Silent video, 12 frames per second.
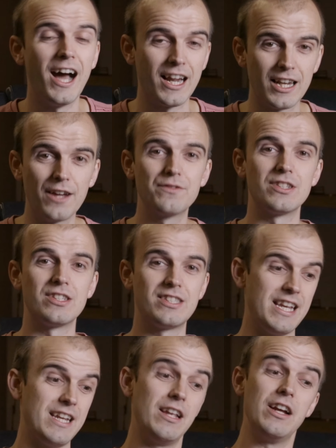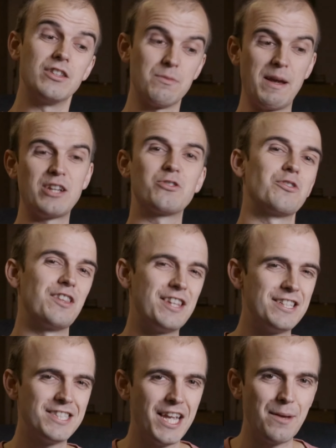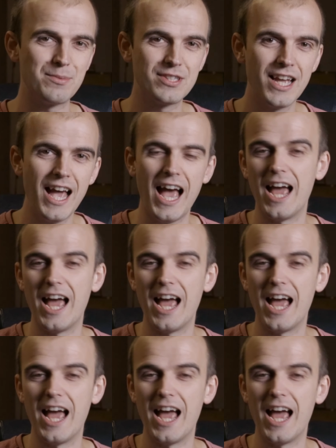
I'd love to see, to make sure that these tips